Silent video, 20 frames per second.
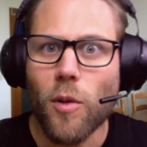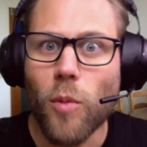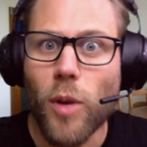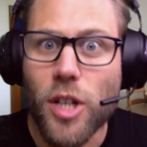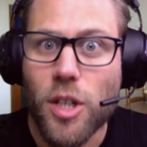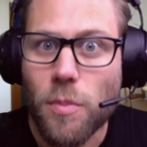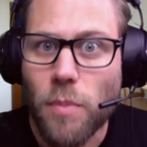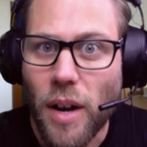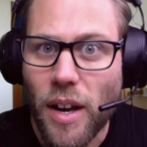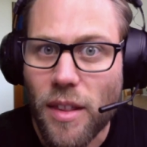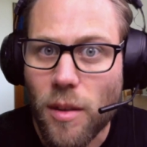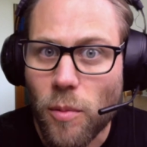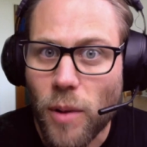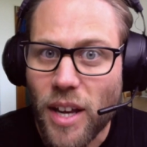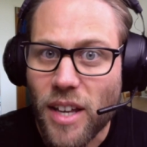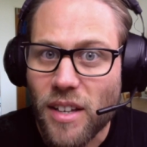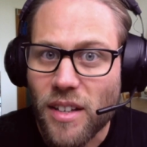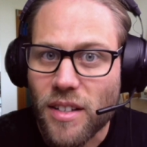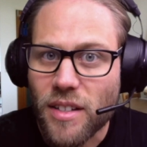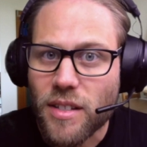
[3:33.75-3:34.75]
Which, by the
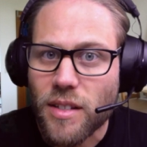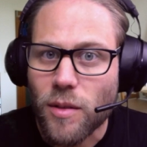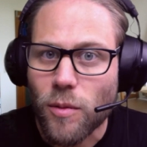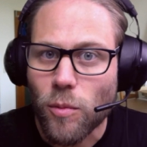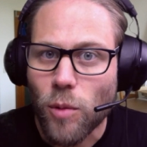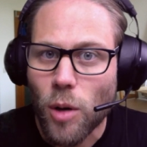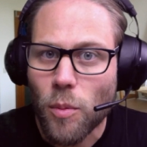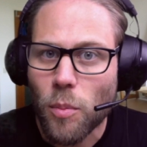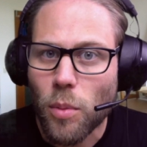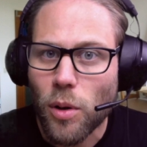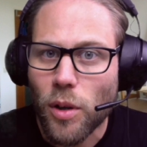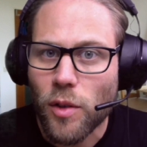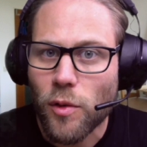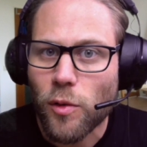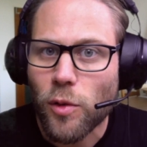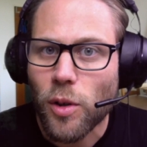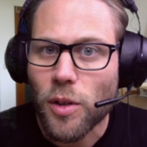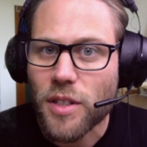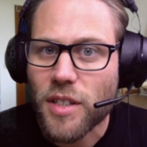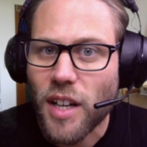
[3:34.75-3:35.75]
way, is 1.4
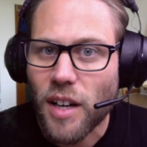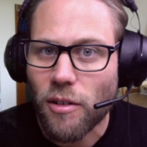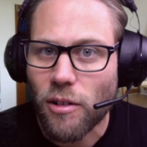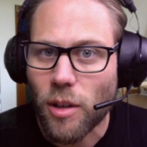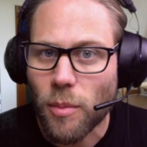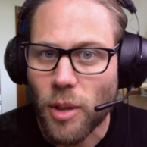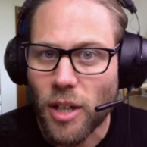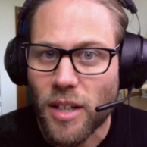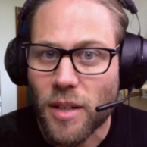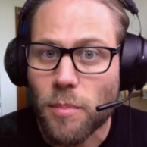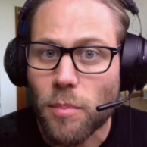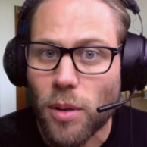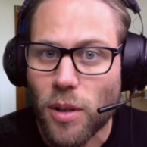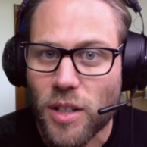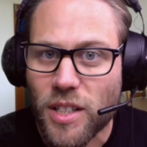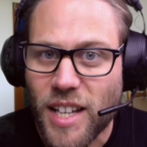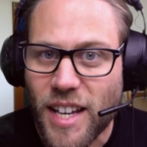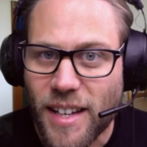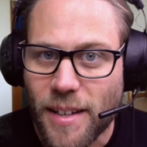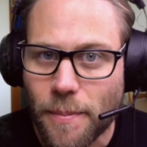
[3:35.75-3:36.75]
terabyte
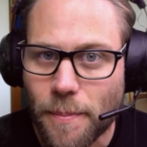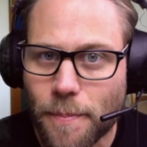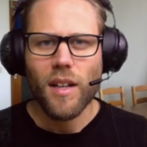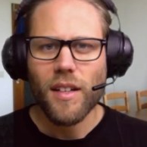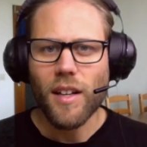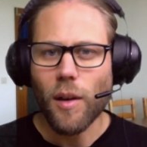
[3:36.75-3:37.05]
per day.